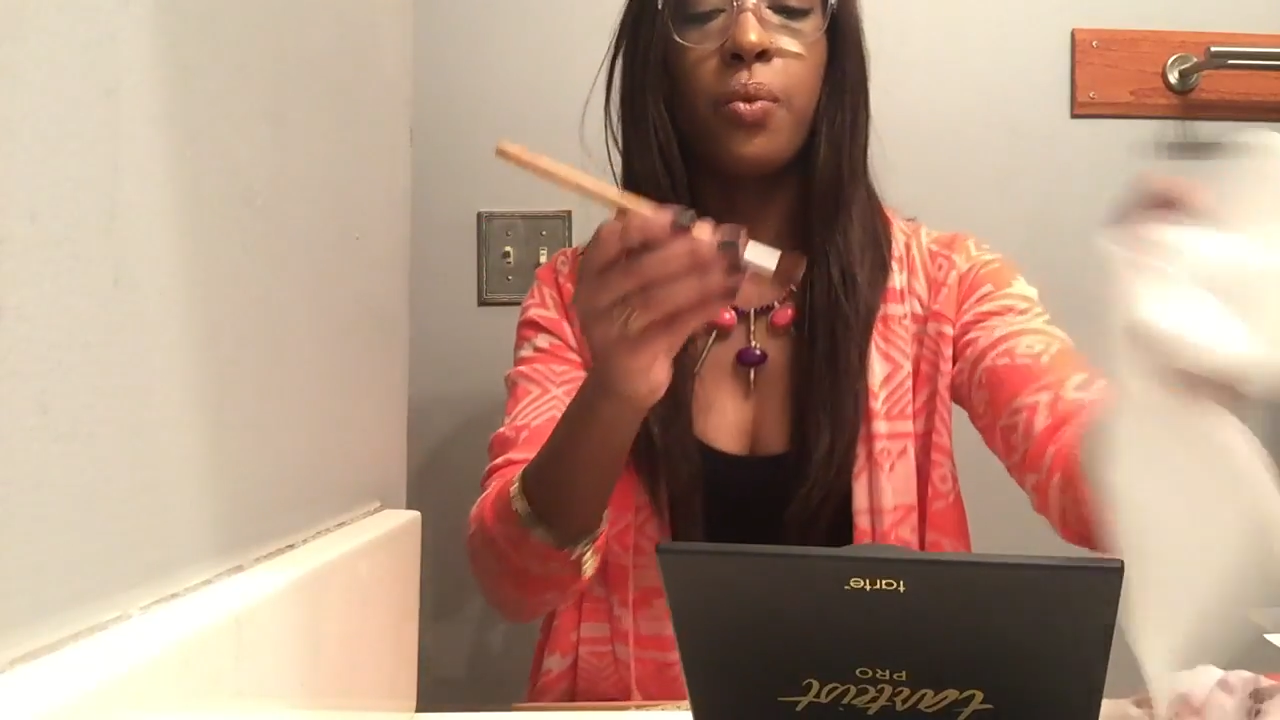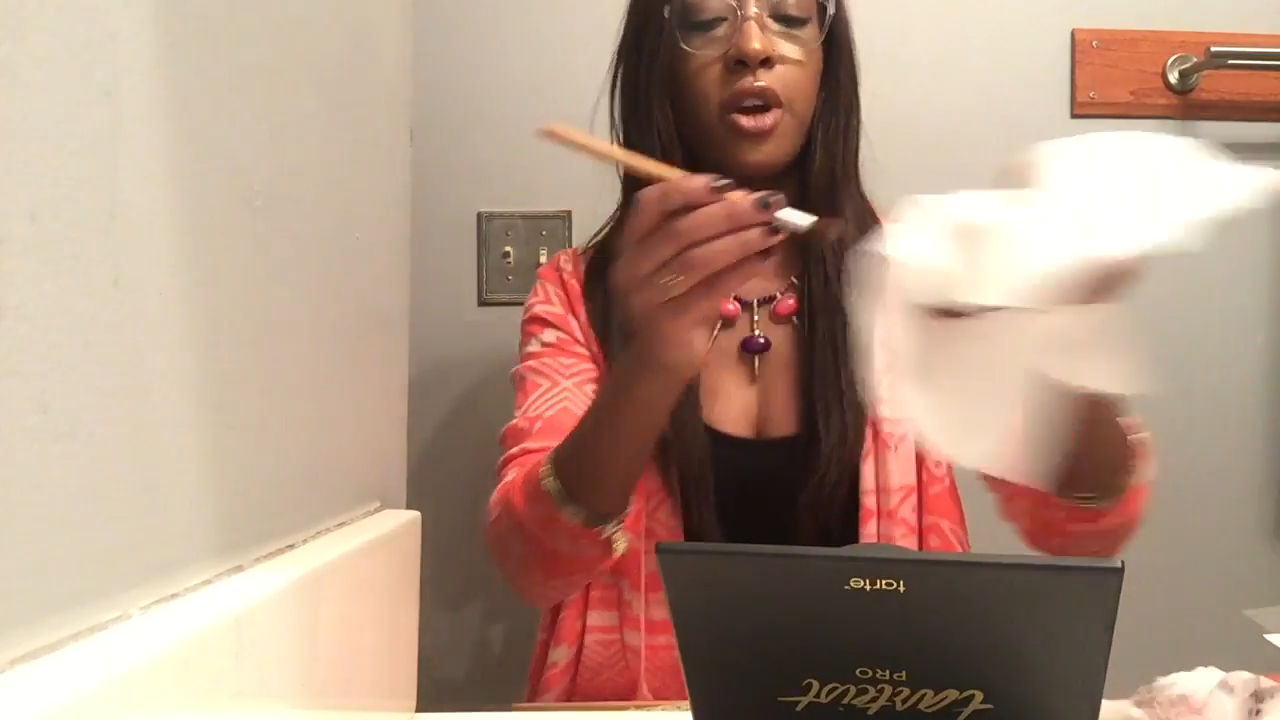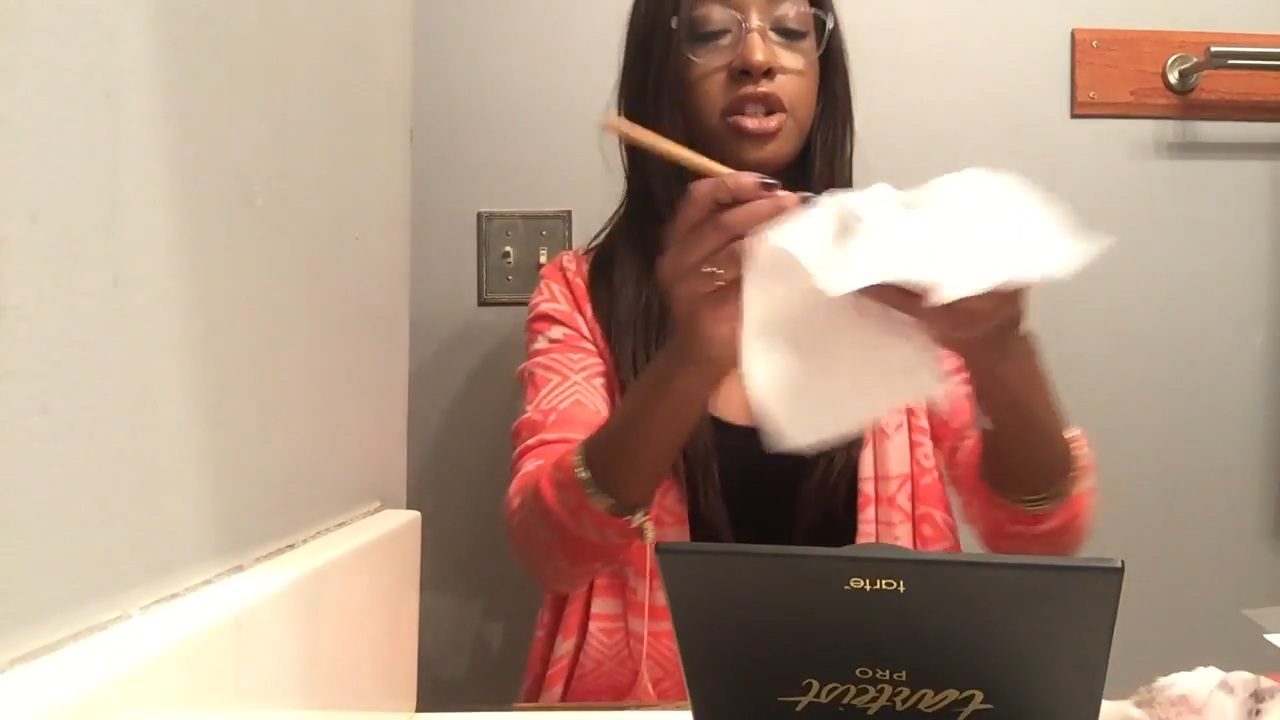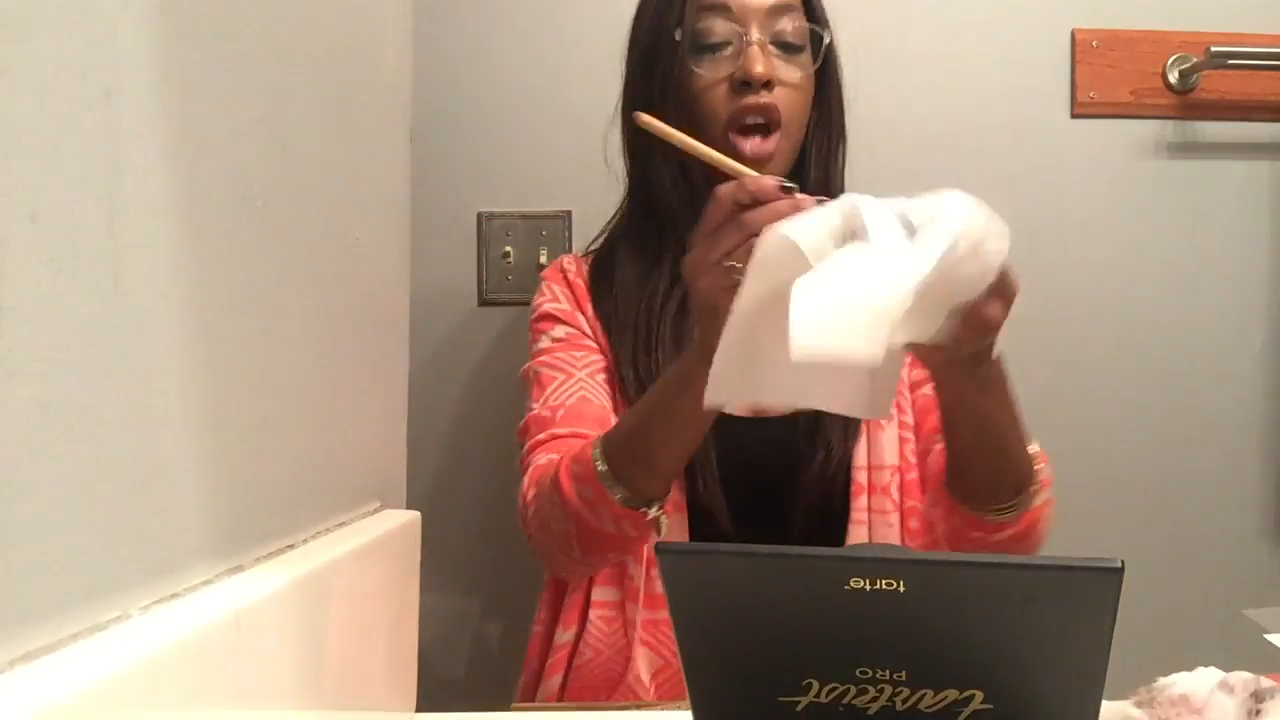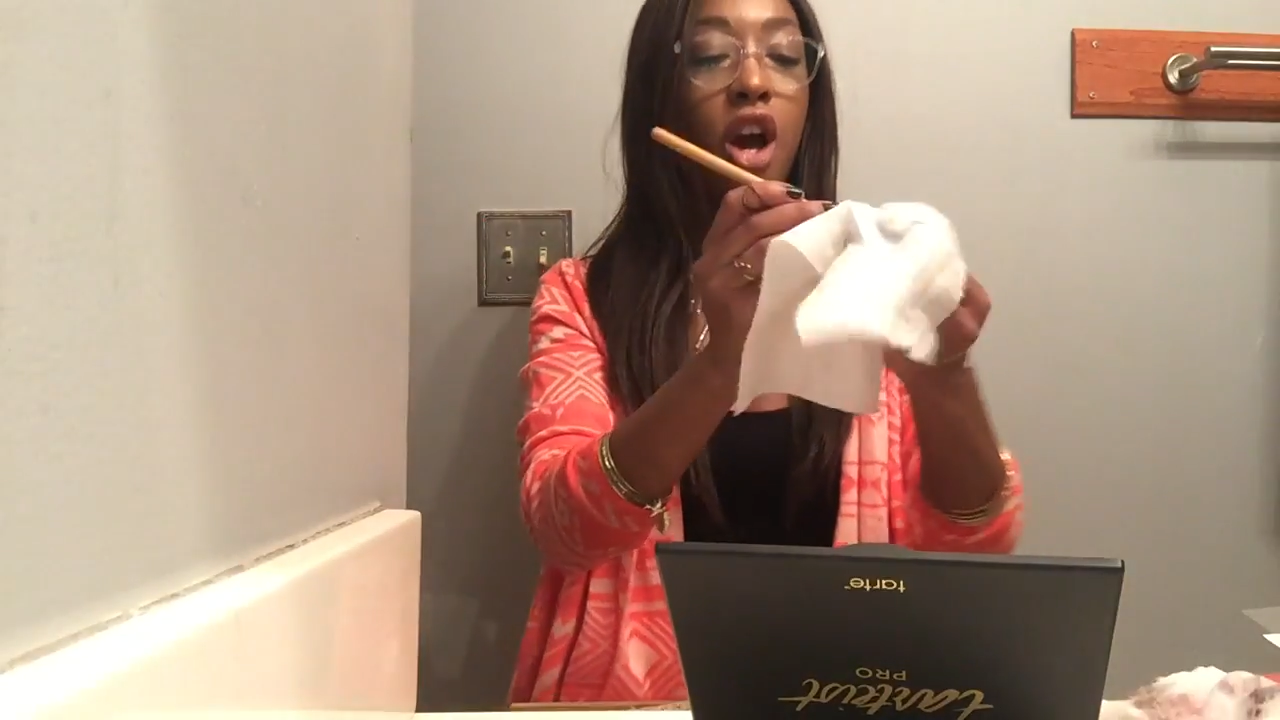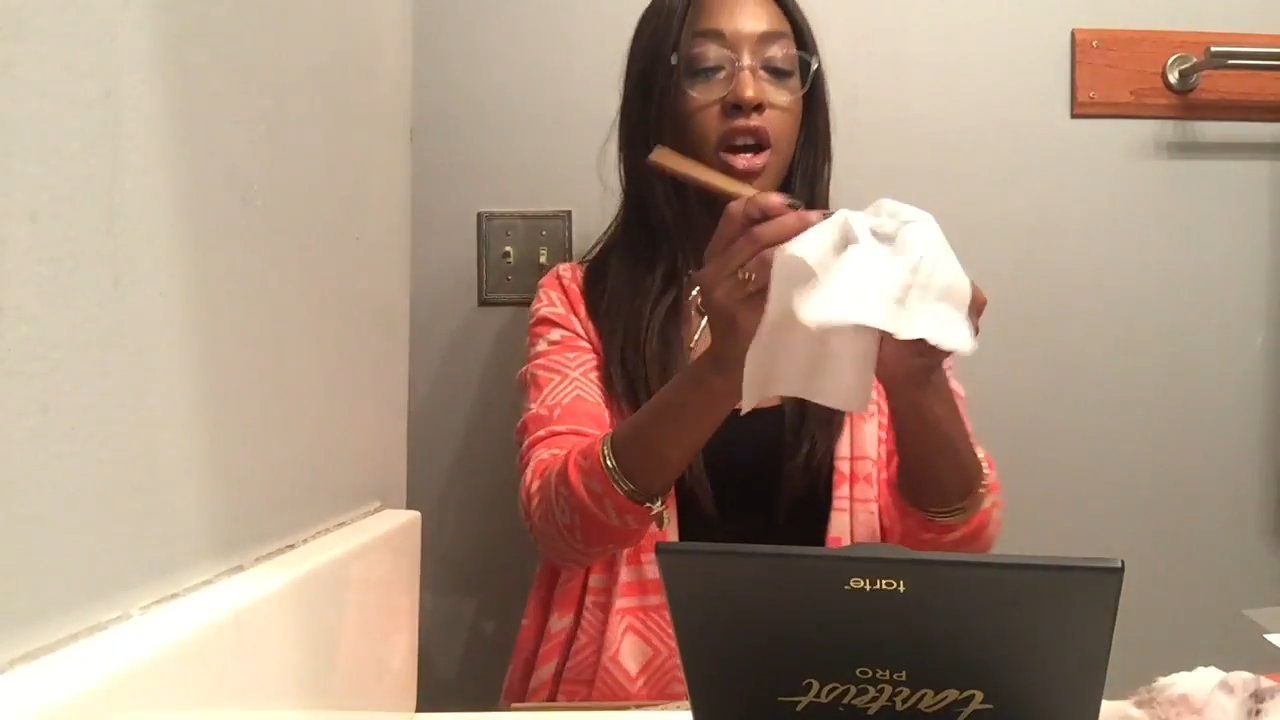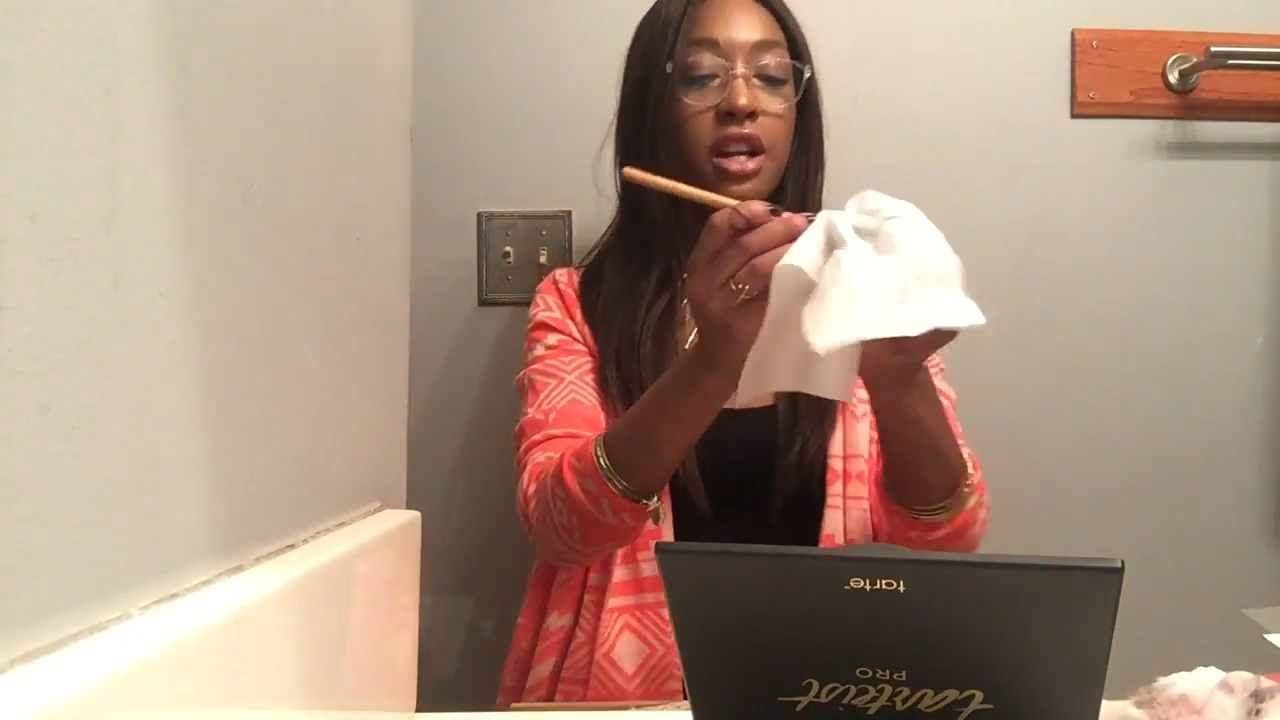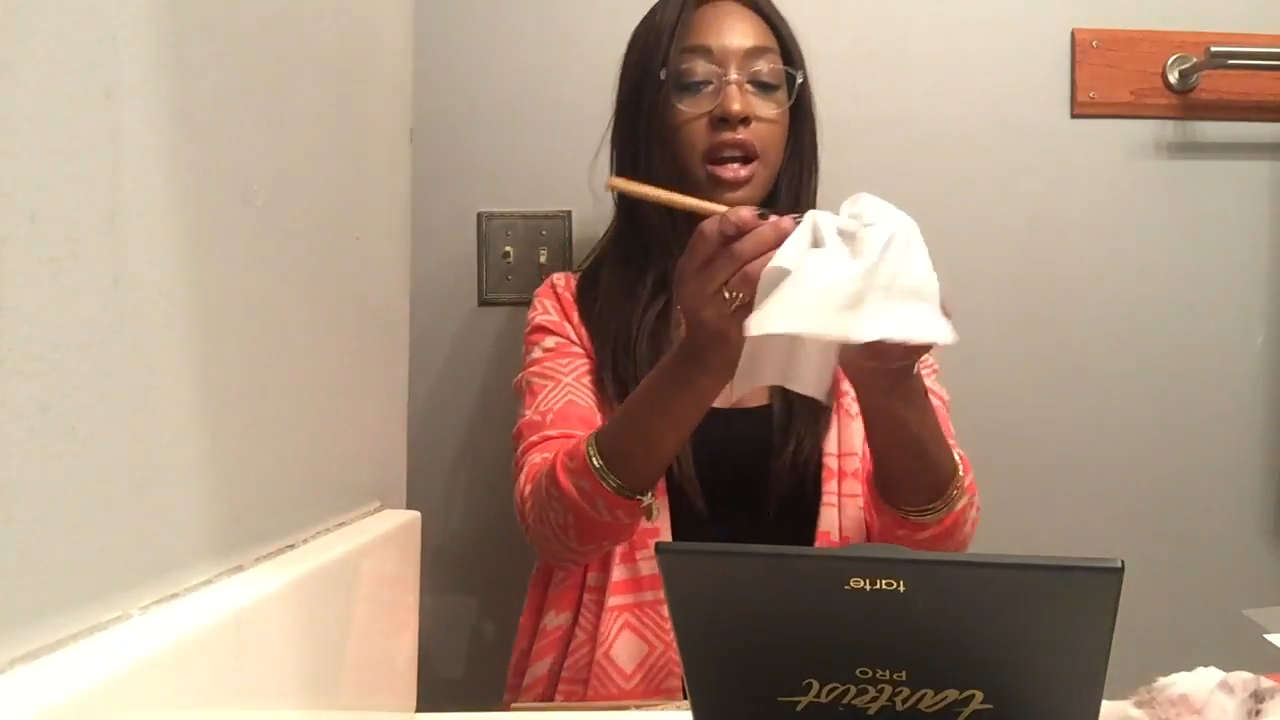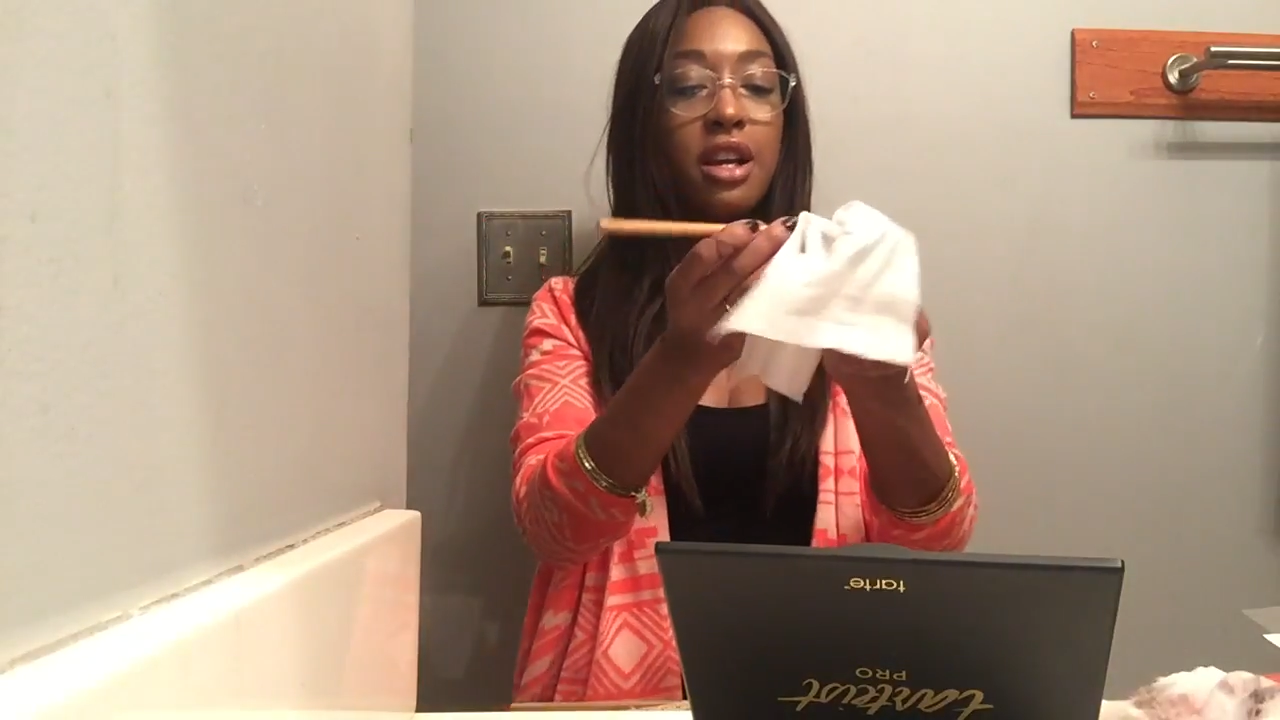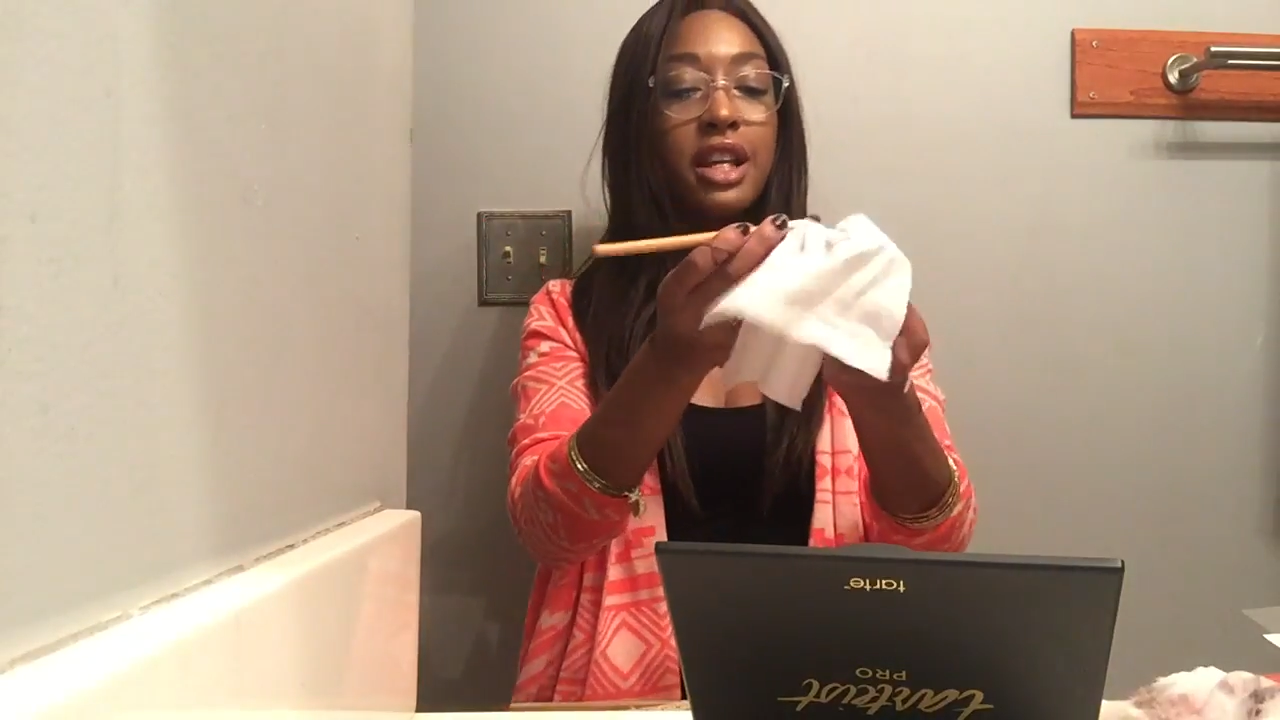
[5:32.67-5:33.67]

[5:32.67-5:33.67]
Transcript: worked on.